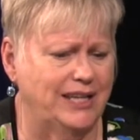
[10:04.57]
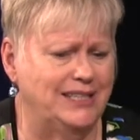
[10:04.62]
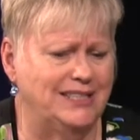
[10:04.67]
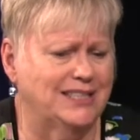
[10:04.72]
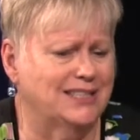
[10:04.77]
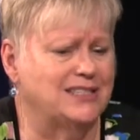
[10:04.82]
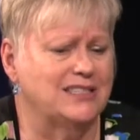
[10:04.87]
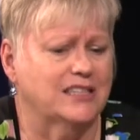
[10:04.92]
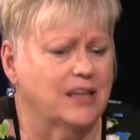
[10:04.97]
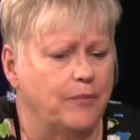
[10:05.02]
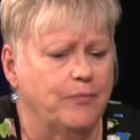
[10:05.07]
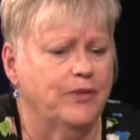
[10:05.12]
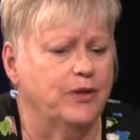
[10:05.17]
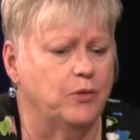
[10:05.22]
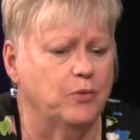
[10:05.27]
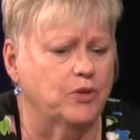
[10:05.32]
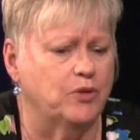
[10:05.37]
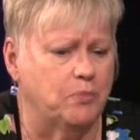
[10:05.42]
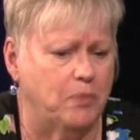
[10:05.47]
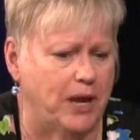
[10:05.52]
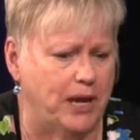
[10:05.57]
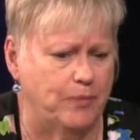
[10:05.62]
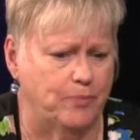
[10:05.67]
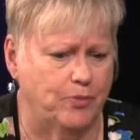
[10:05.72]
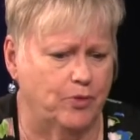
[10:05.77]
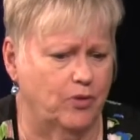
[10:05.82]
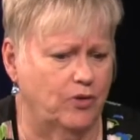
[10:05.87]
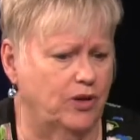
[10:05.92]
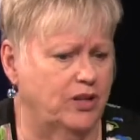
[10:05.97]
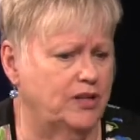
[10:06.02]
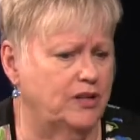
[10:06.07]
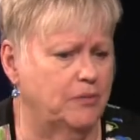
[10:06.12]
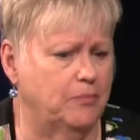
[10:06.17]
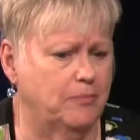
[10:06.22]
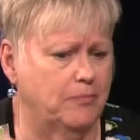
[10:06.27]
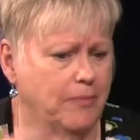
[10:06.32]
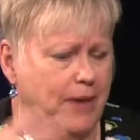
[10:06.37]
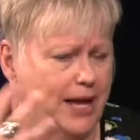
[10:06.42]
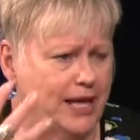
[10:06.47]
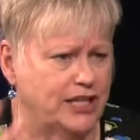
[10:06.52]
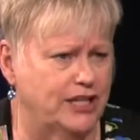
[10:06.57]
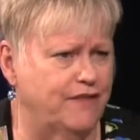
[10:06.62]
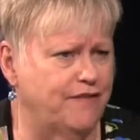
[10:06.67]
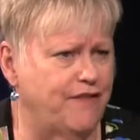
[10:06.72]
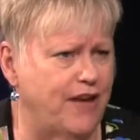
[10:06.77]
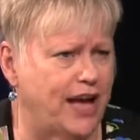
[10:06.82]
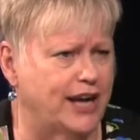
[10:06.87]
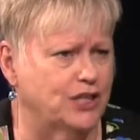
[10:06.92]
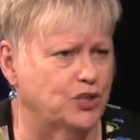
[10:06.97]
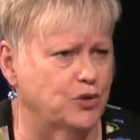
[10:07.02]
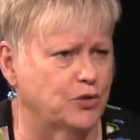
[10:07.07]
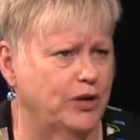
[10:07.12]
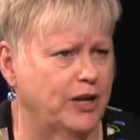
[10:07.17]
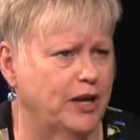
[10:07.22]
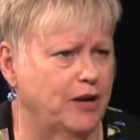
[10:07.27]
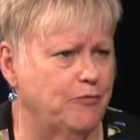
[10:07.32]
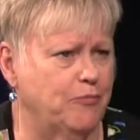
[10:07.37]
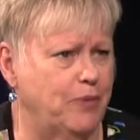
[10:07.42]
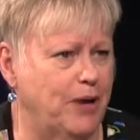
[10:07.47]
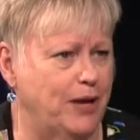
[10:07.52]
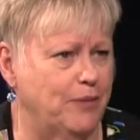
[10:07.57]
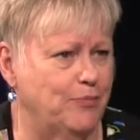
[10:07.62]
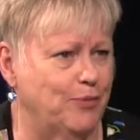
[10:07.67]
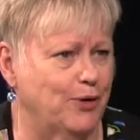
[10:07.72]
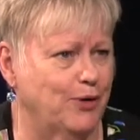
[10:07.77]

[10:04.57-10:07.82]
something with paper in manufacturing of paper.